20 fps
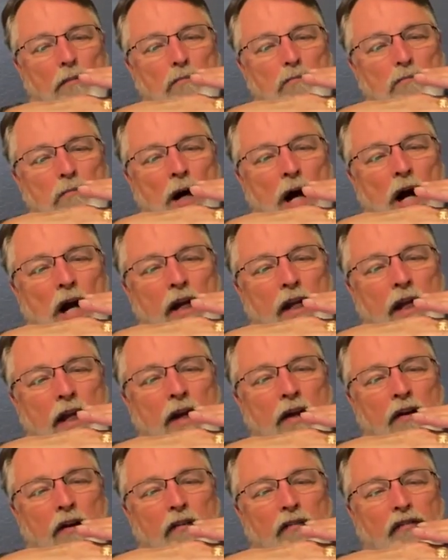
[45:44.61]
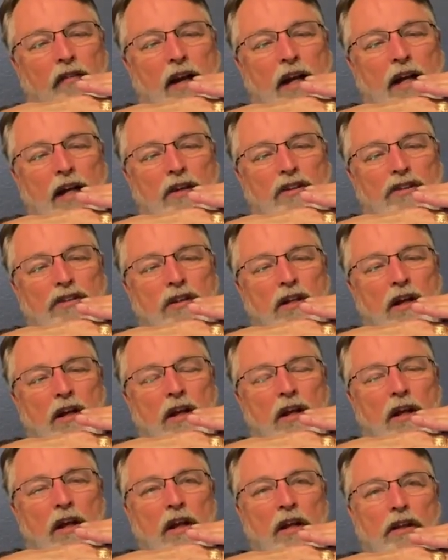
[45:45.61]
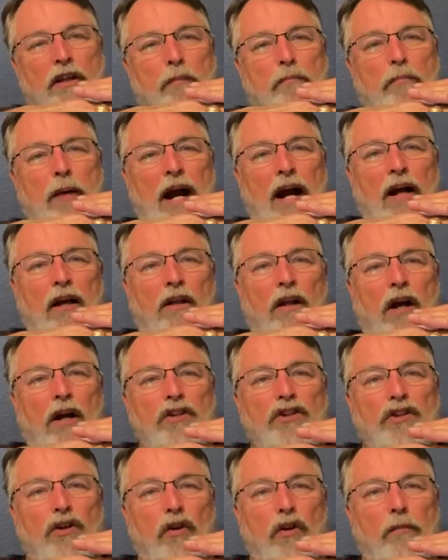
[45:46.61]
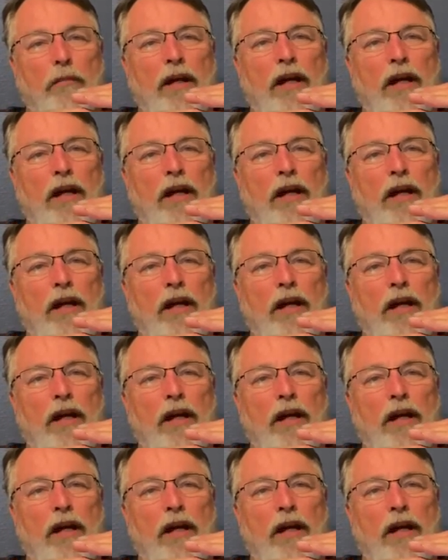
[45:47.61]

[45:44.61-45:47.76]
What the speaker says: muck interface, the biological